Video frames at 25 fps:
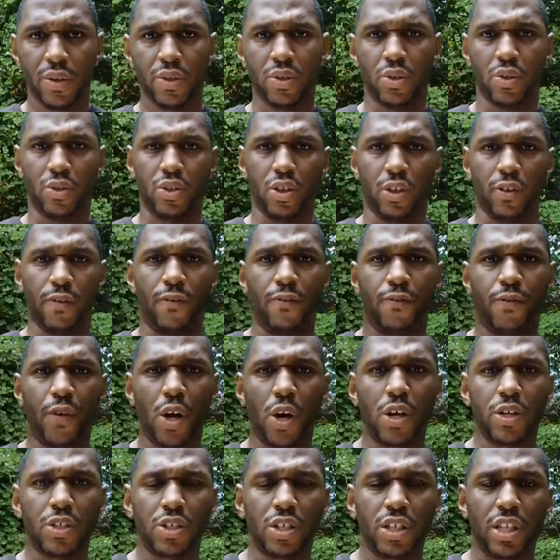so just
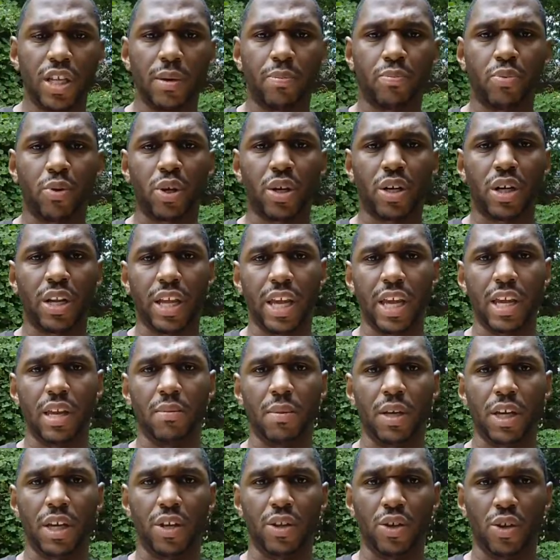falsely
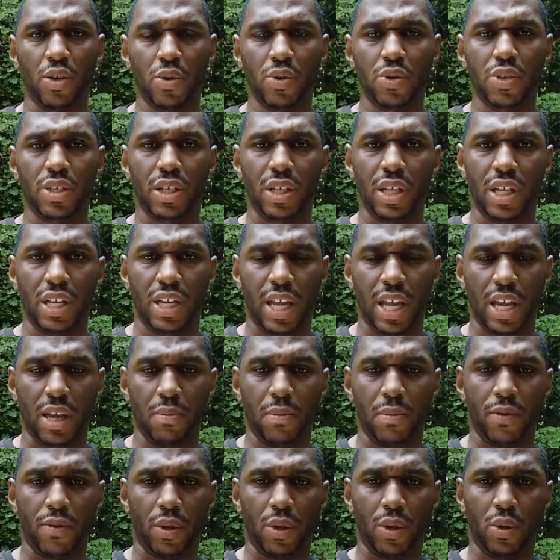proclaiming and using the
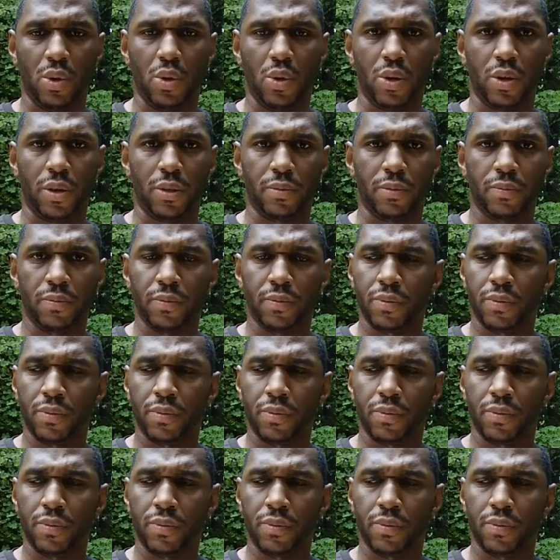name of the Lord,